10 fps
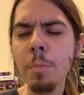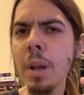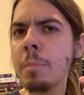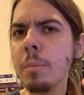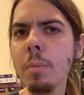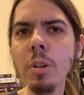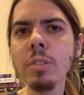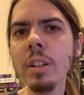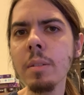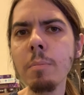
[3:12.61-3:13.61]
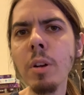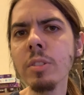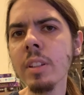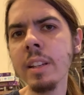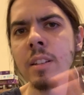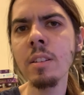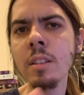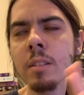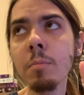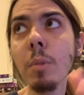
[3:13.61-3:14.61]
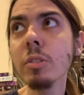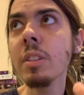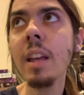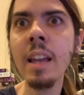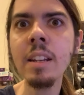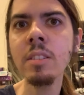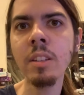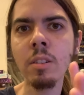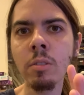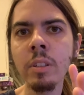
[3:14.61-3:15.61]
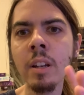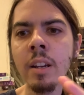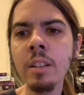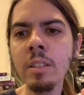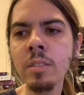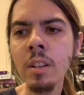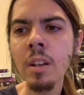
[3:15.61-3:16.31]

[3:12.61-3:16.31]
and mostly like into the 80s and like early 90s.